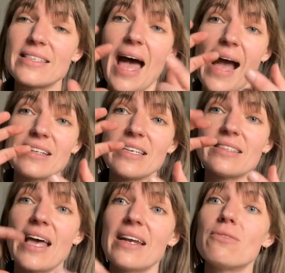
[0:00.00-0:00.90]
the axis
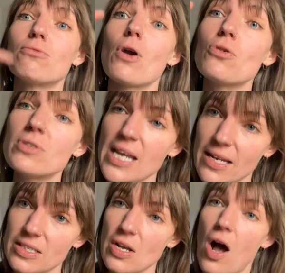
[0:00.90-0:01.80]
that it
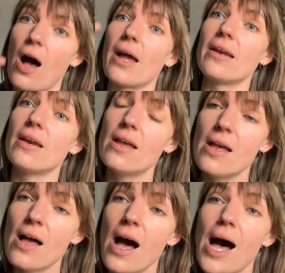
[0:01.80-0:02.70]
rotates on.
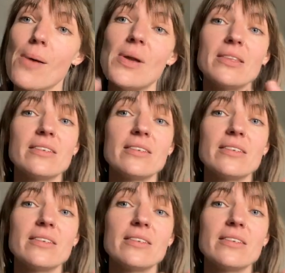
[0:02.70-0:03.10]
In the